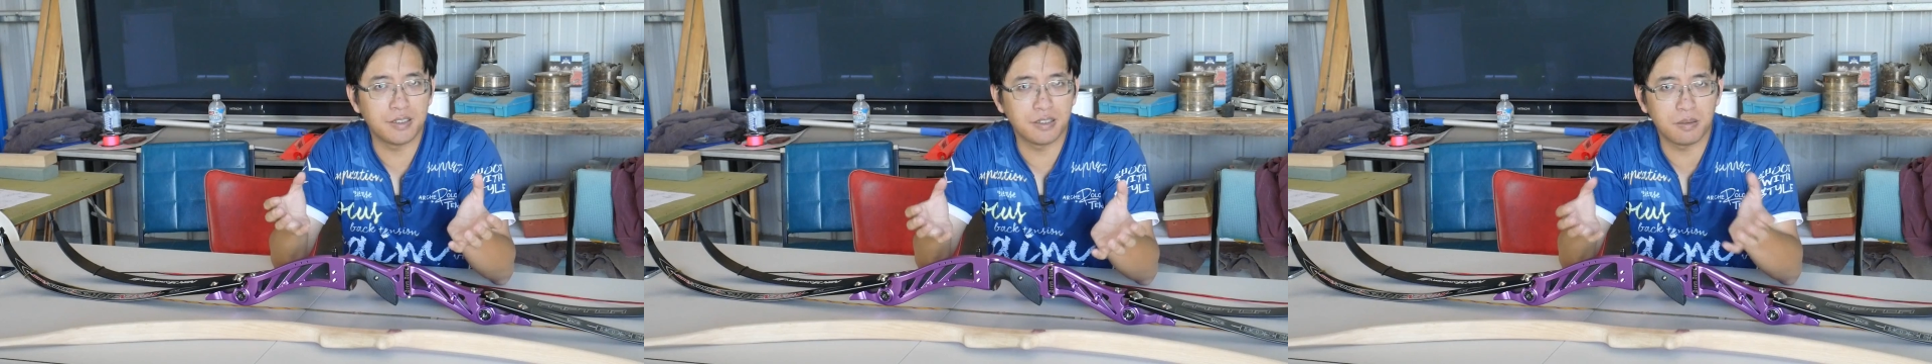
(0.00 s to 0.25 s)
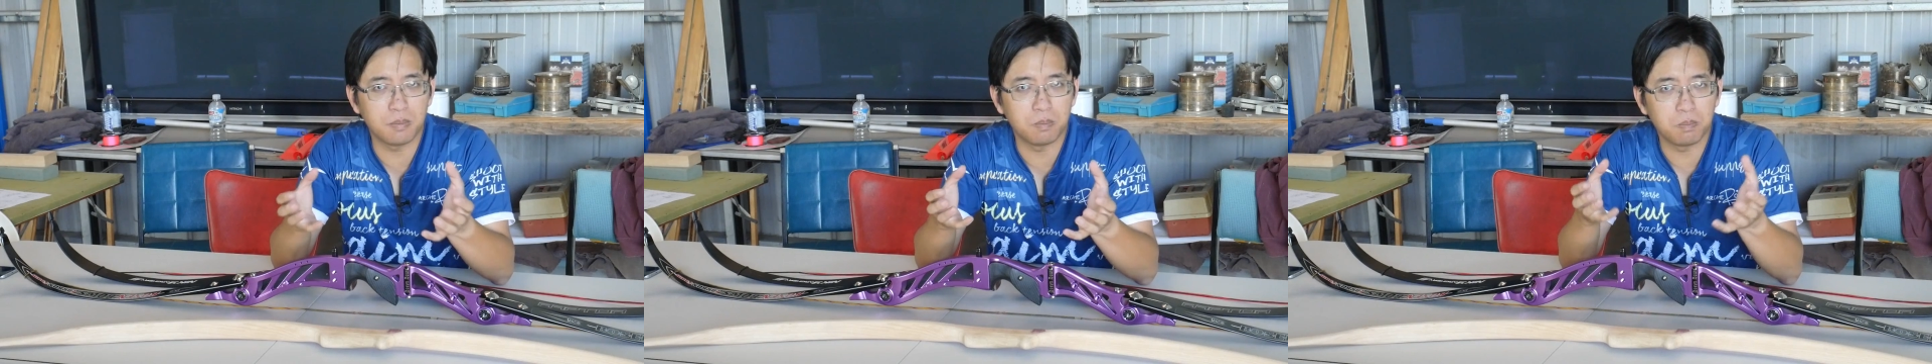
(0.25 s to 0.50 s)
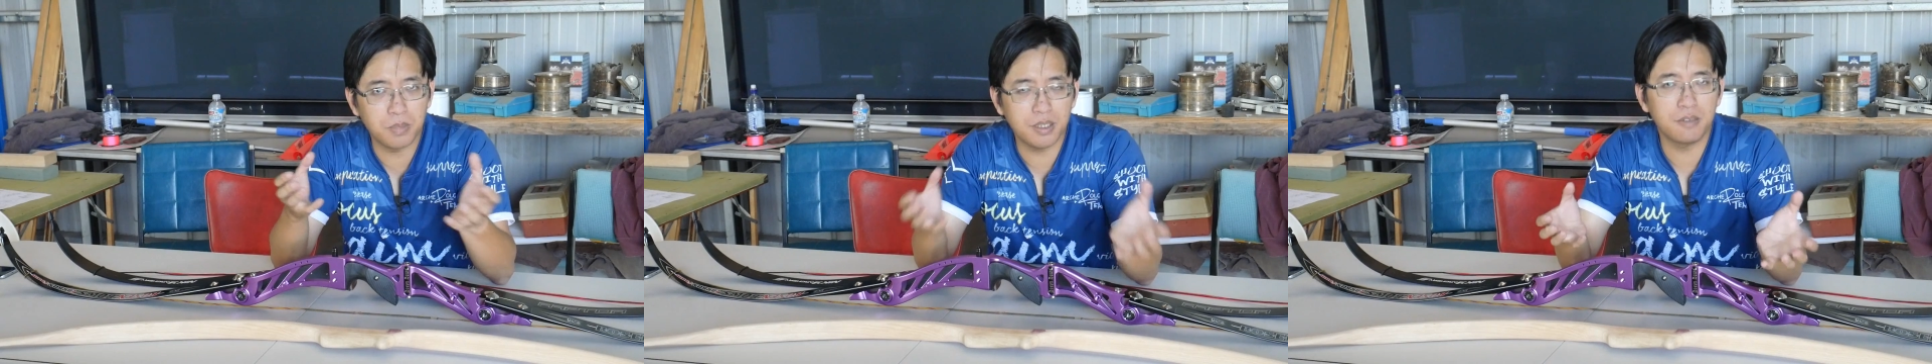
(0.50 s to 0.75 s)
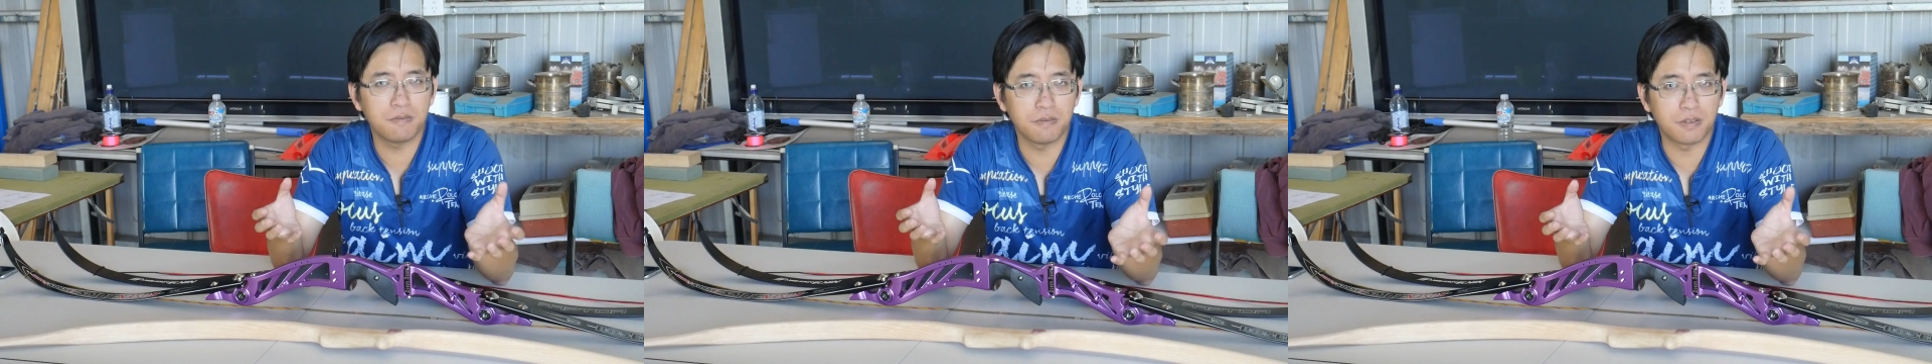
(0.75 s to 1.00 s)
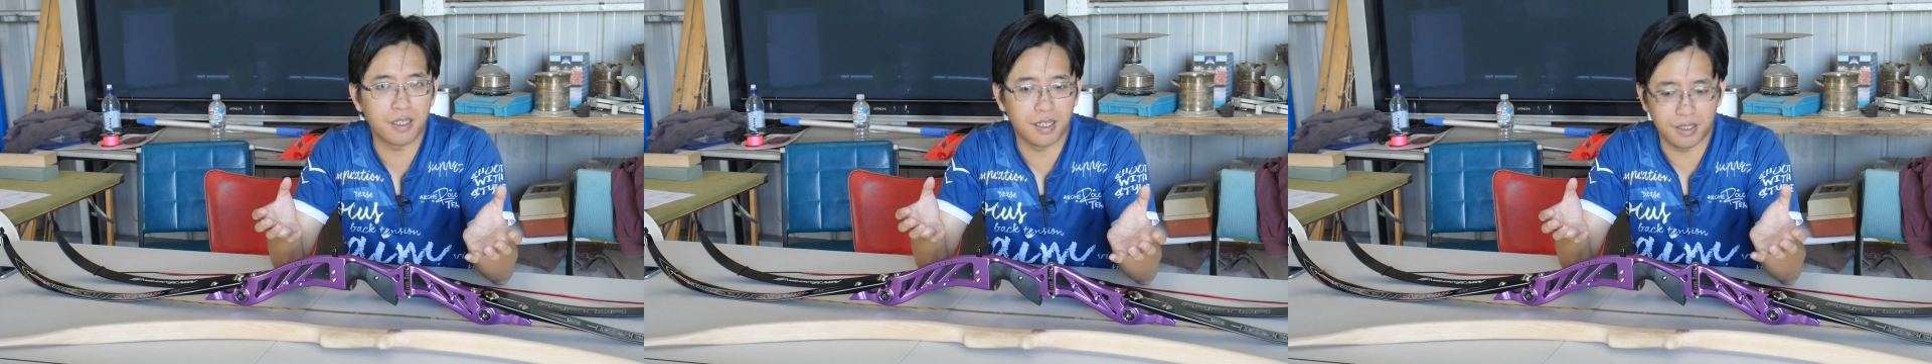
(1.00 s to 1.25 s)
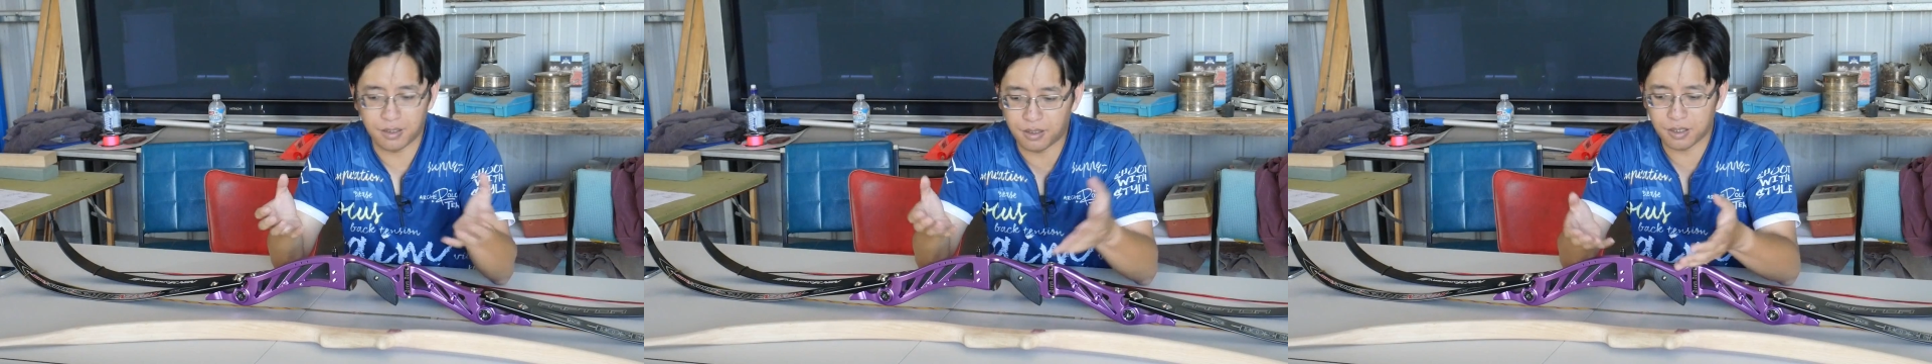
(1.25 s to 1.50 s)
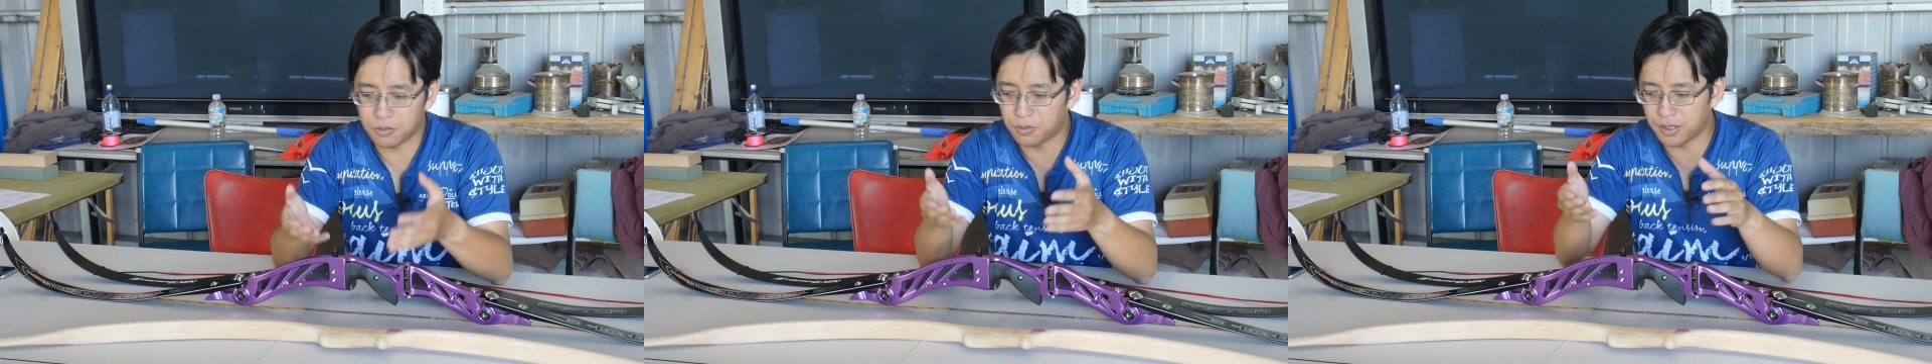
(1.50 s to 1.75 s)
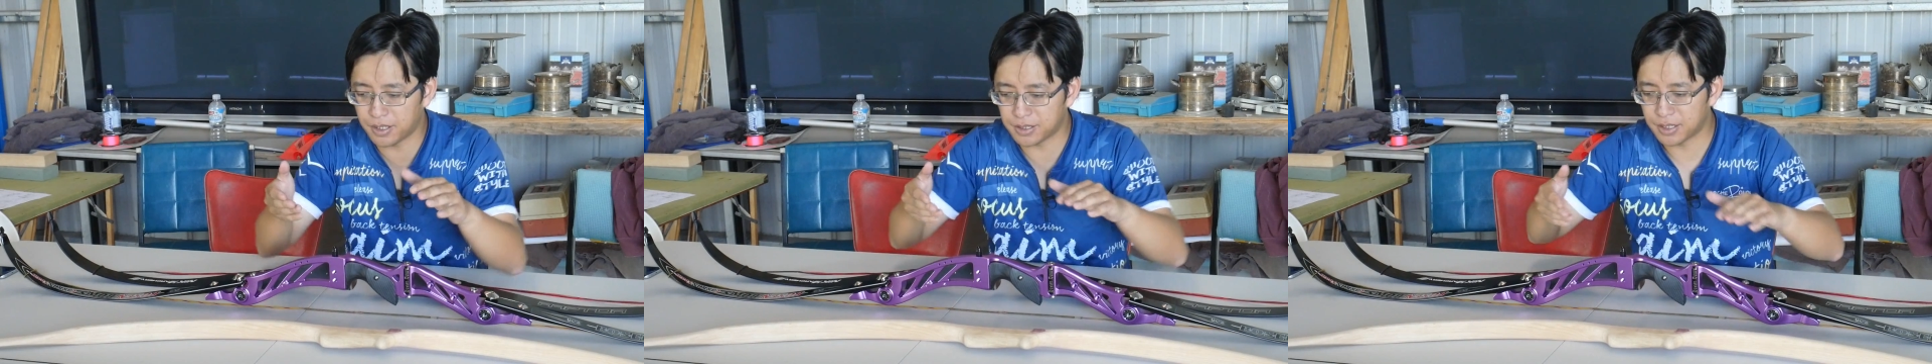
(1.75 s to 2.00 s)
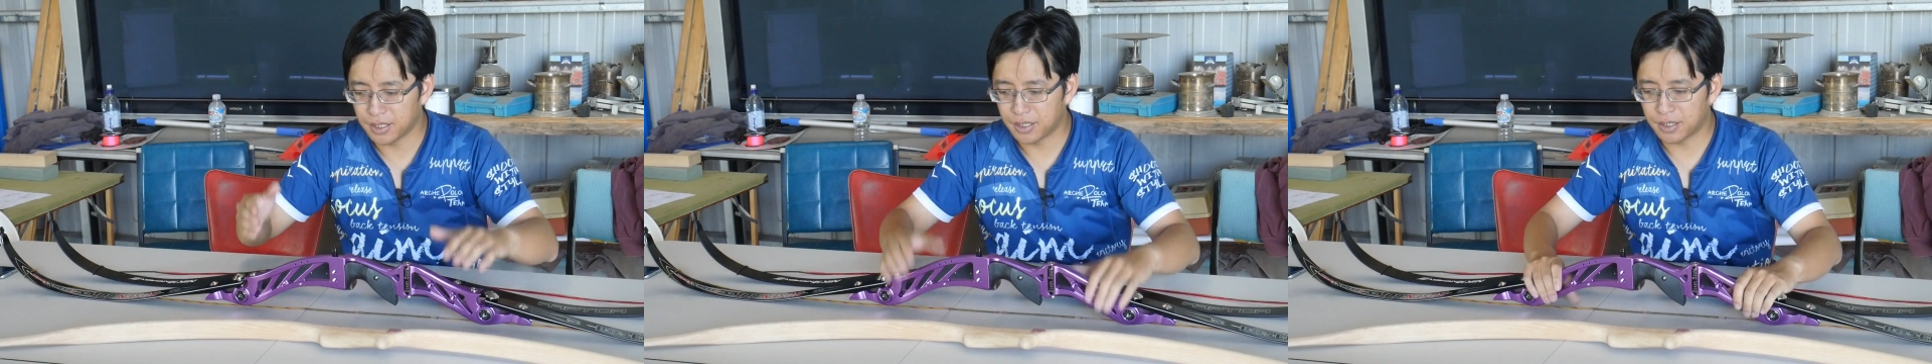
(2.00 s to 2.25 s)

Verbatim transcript: It's not meant for that. And likewise,